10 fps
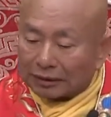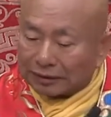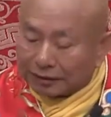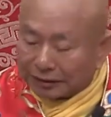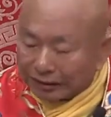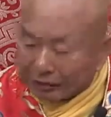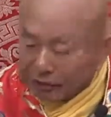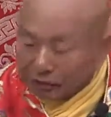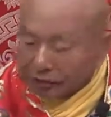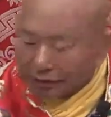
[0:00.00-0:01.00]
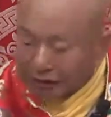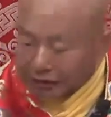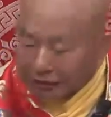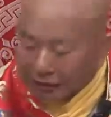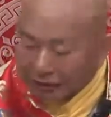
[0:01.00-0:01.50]
So like
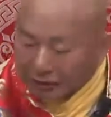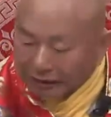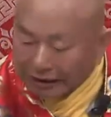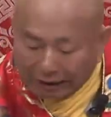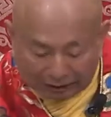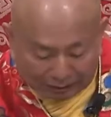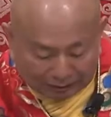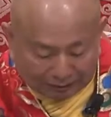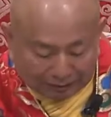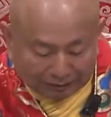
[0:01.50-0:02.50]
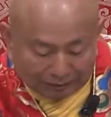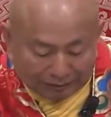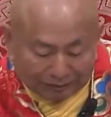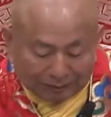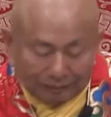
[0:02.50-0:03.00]
father, like son.
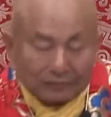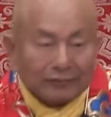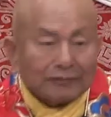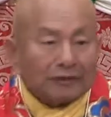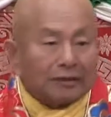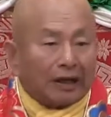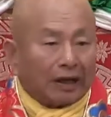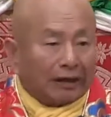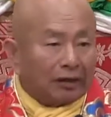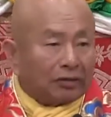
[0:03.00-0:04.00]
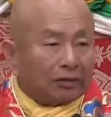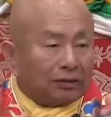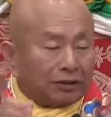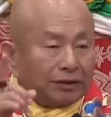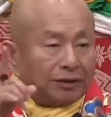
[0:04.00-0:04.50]
So first you have the
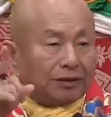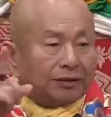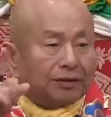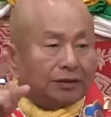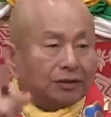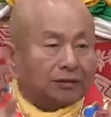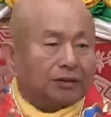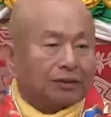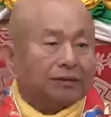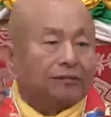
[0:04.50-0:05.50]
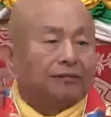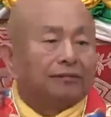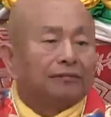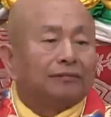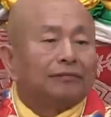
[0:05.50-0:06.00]
power of faith
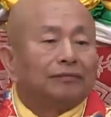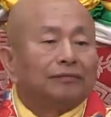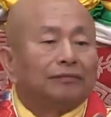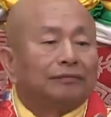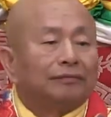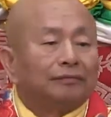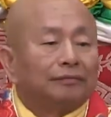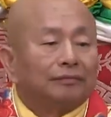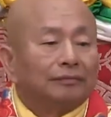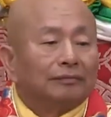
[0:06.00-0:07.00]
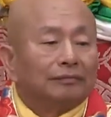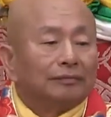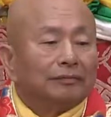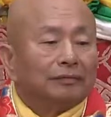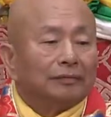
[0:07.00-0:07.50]
in order to be
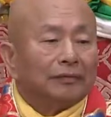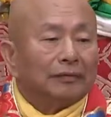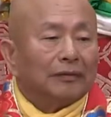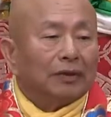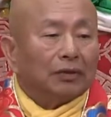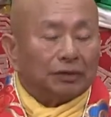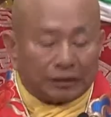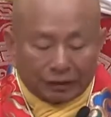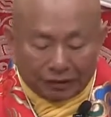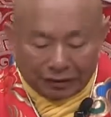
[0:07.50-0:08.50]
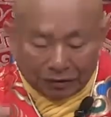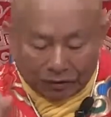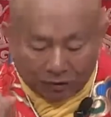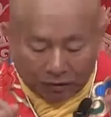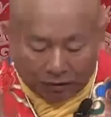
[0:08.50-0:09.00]
diligent in your spiritual
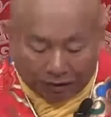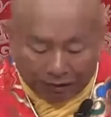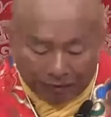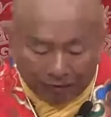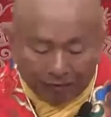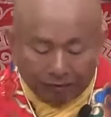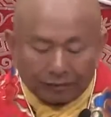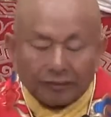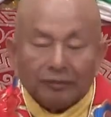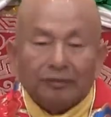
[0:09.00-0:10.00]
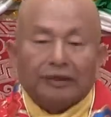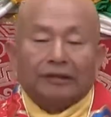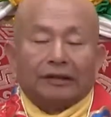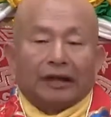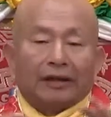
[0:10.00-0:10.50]
cultivation.
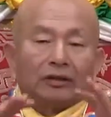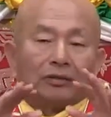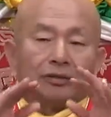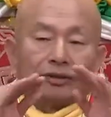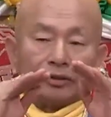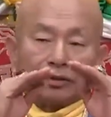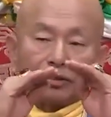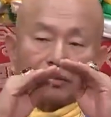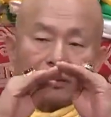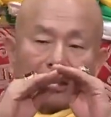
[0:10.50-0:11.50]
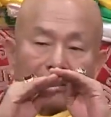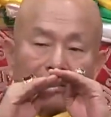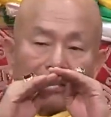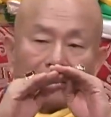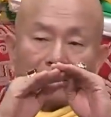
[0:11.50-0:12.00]
And from your
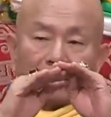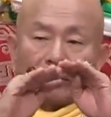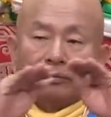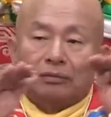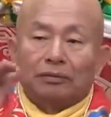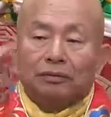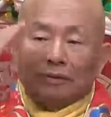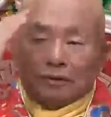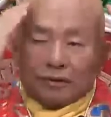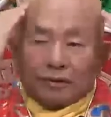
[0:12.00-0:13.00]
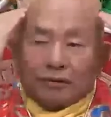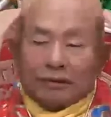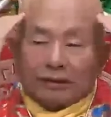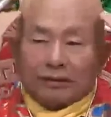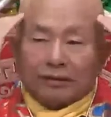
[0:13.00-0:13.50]
diligence, you can stop
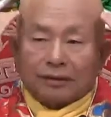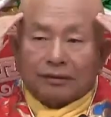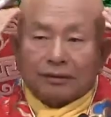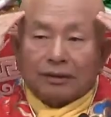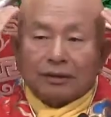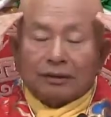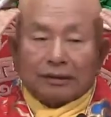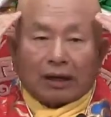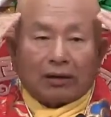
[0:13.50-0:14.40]
your thoughts.